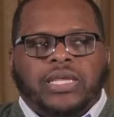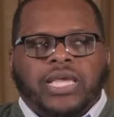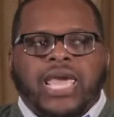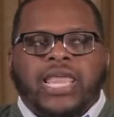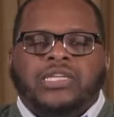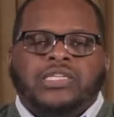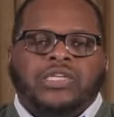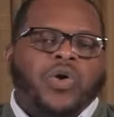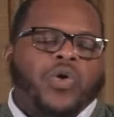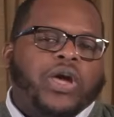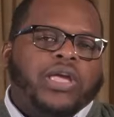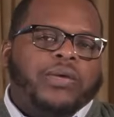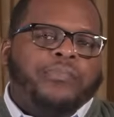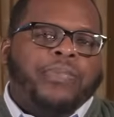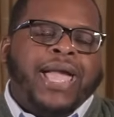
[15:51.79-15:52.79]
and is
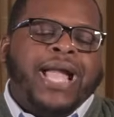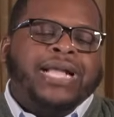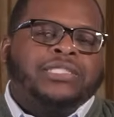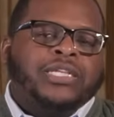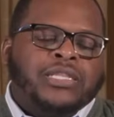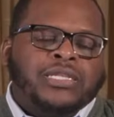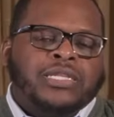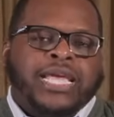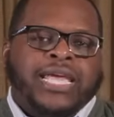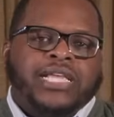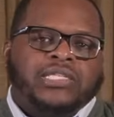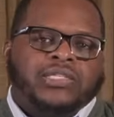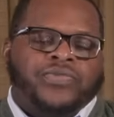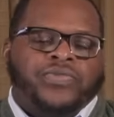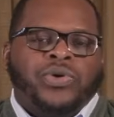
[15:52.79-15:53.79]
going back to the
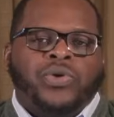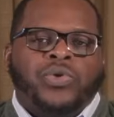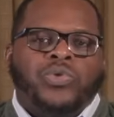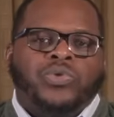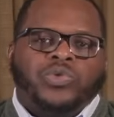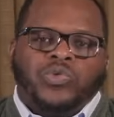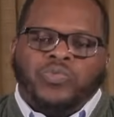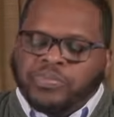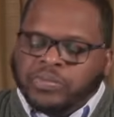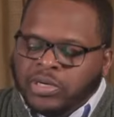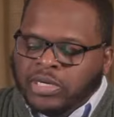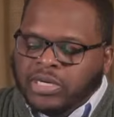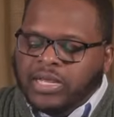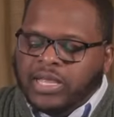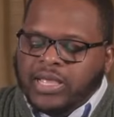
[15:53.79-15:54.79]
days of those who
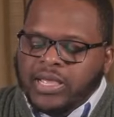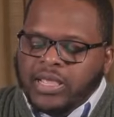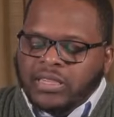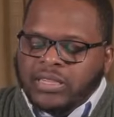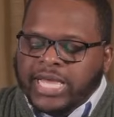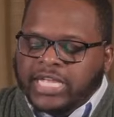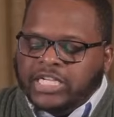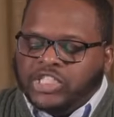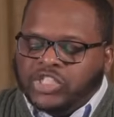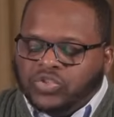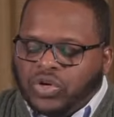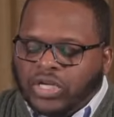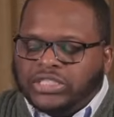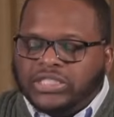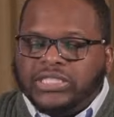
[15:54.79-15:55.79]
put their
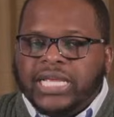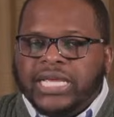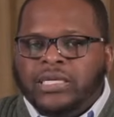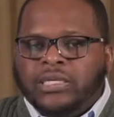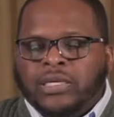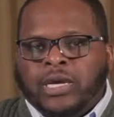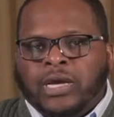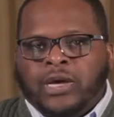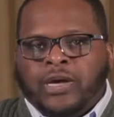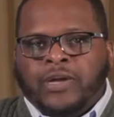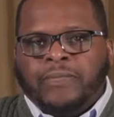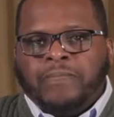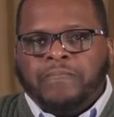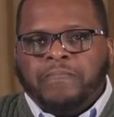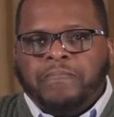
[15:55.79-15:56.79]
trust in God.
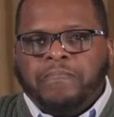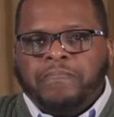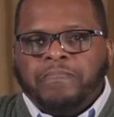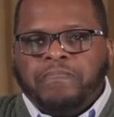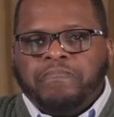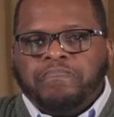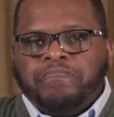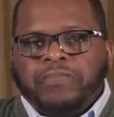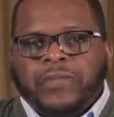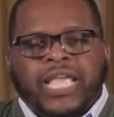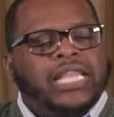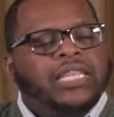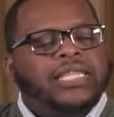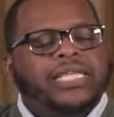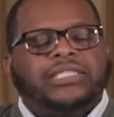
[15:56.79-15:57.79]

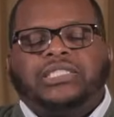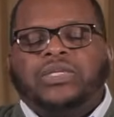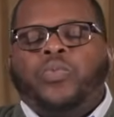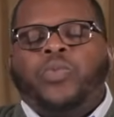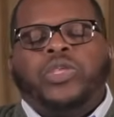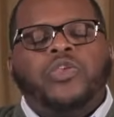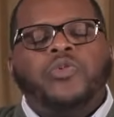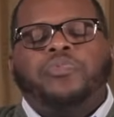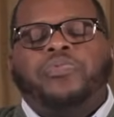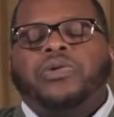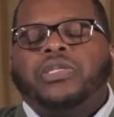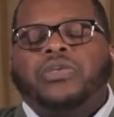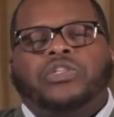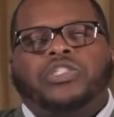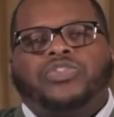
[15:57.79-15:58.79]
And listen, when you
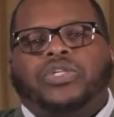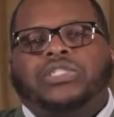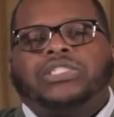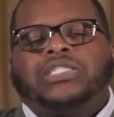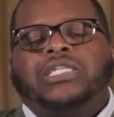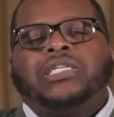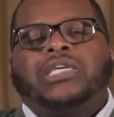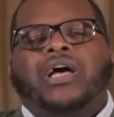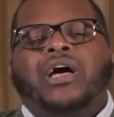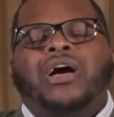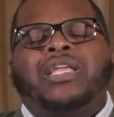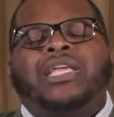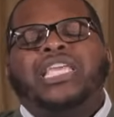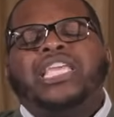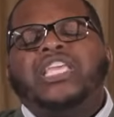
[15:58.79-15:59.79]
put your trust in
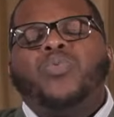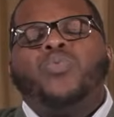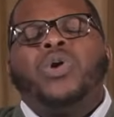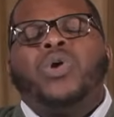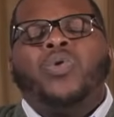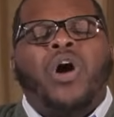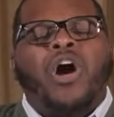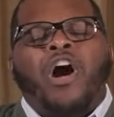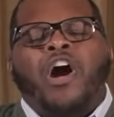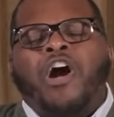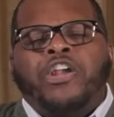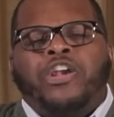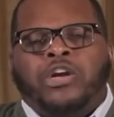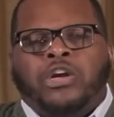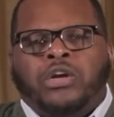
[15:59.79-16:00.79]
God, He will
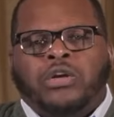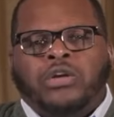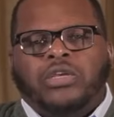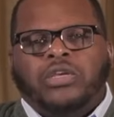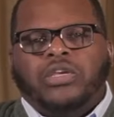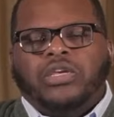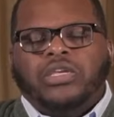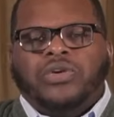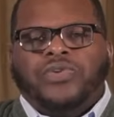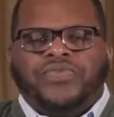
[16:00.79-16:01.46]
honor your